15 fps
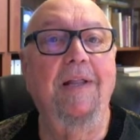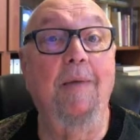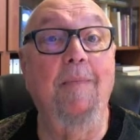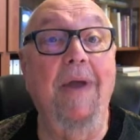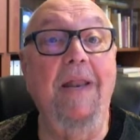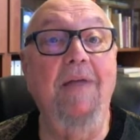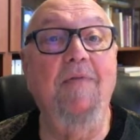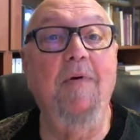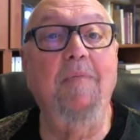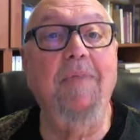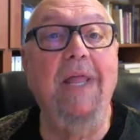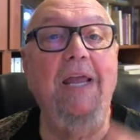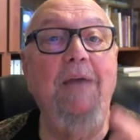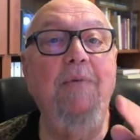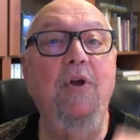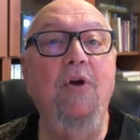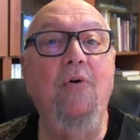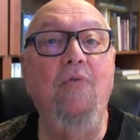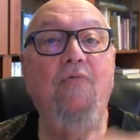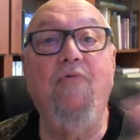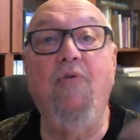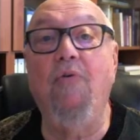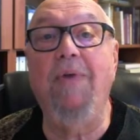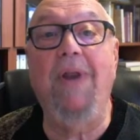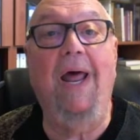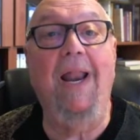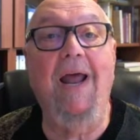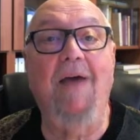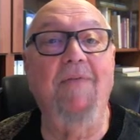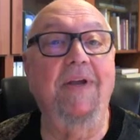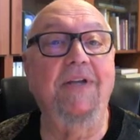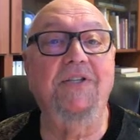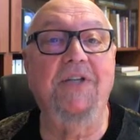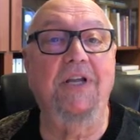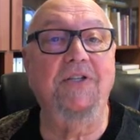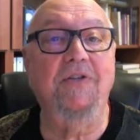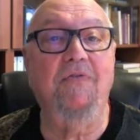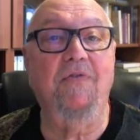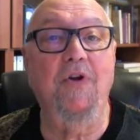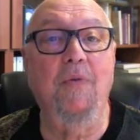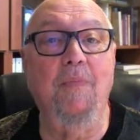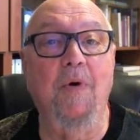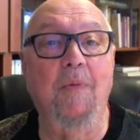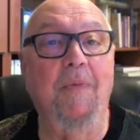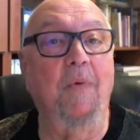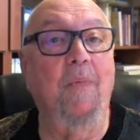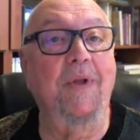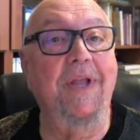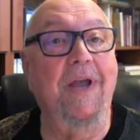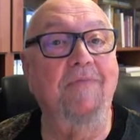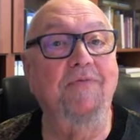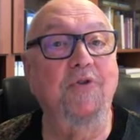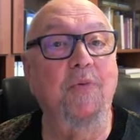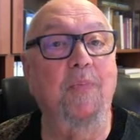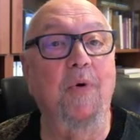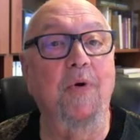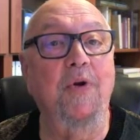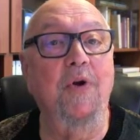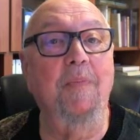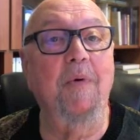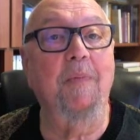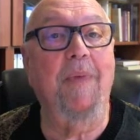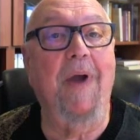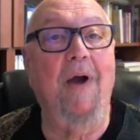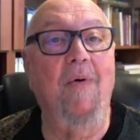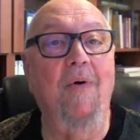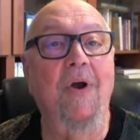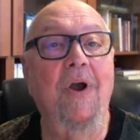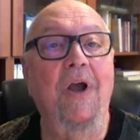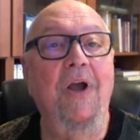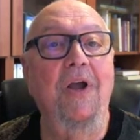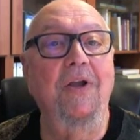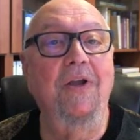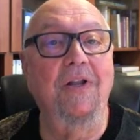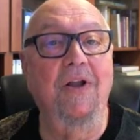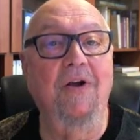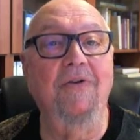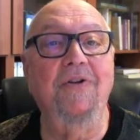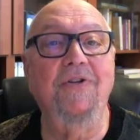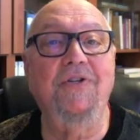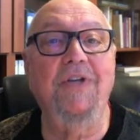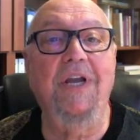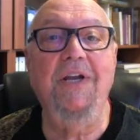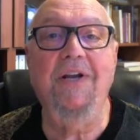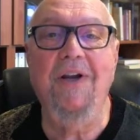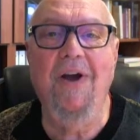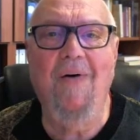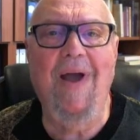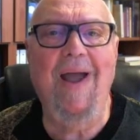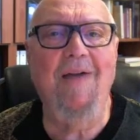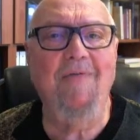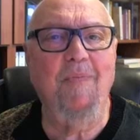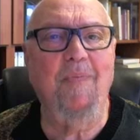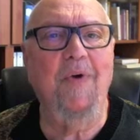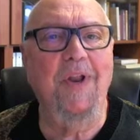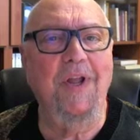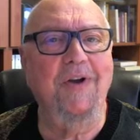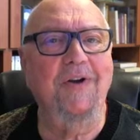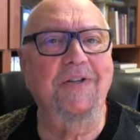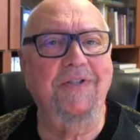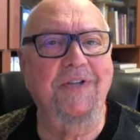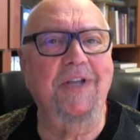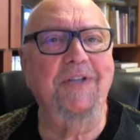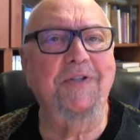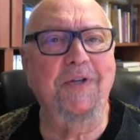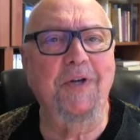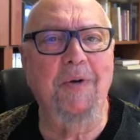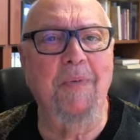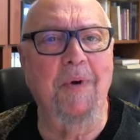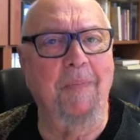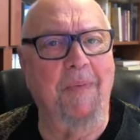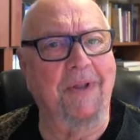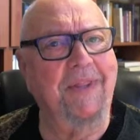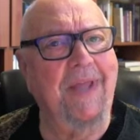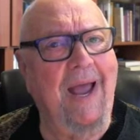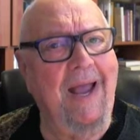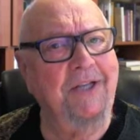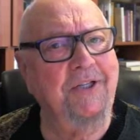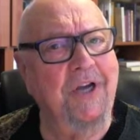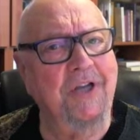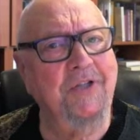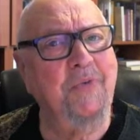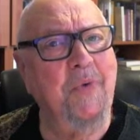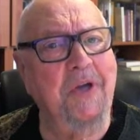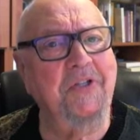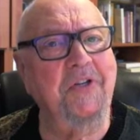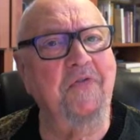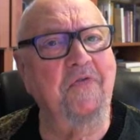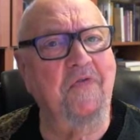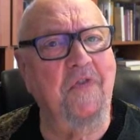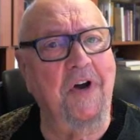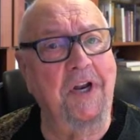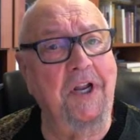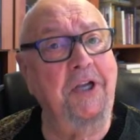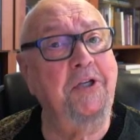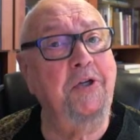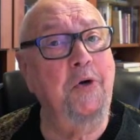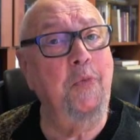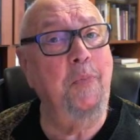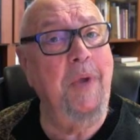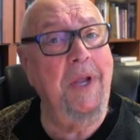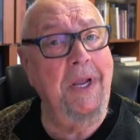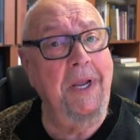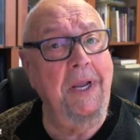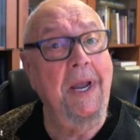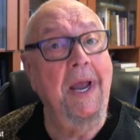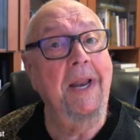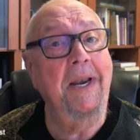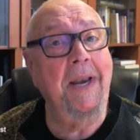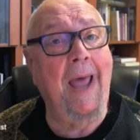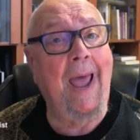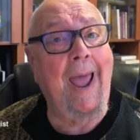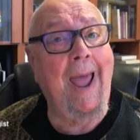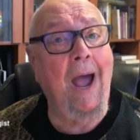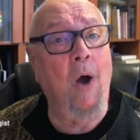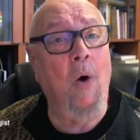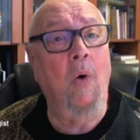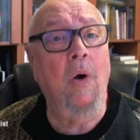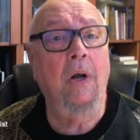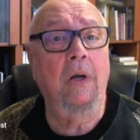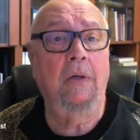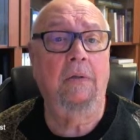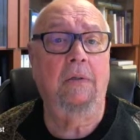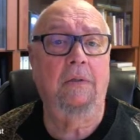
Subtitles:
They might even blame you for not having a sense of humor, but when you have superhumor power, you learn to say, you know, I have a pretty good sense of humor, but that just wasn't funny to me now.